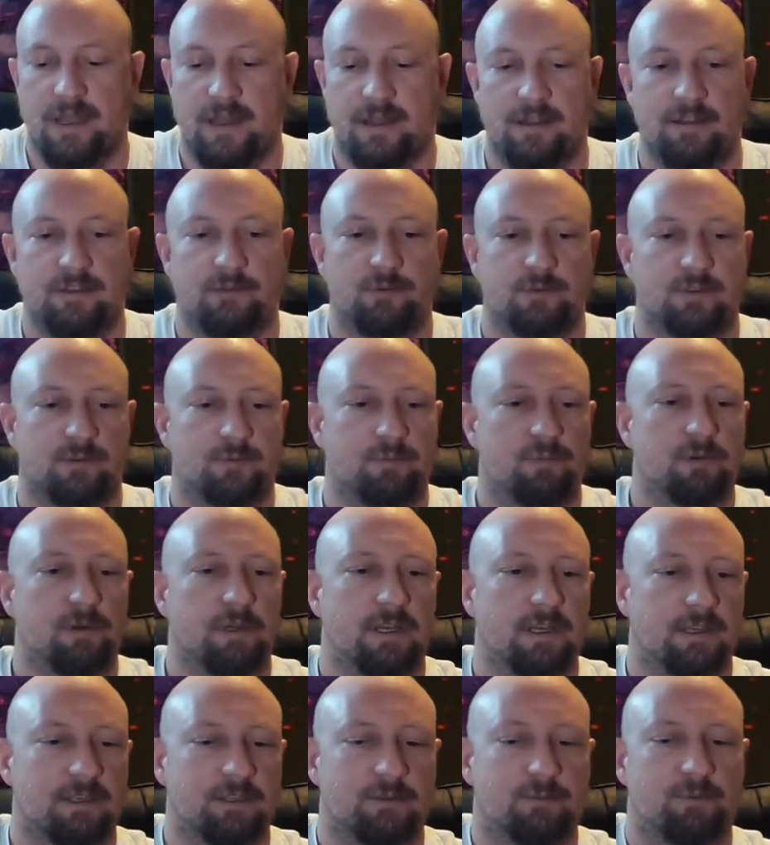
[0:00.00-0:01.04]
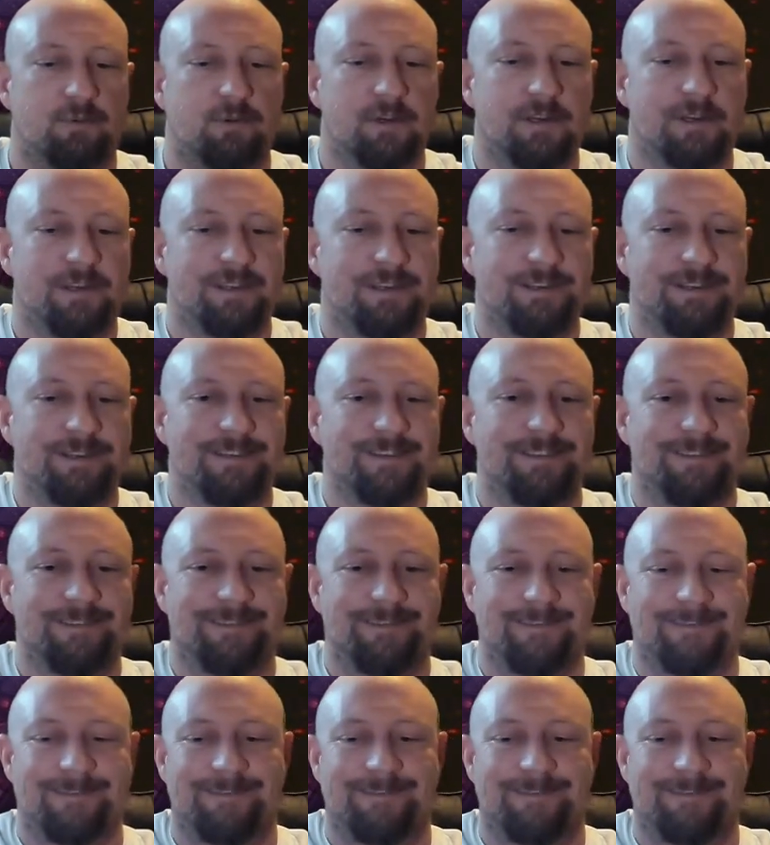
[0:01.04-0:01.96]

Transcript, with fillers: Man, this one's pretty good.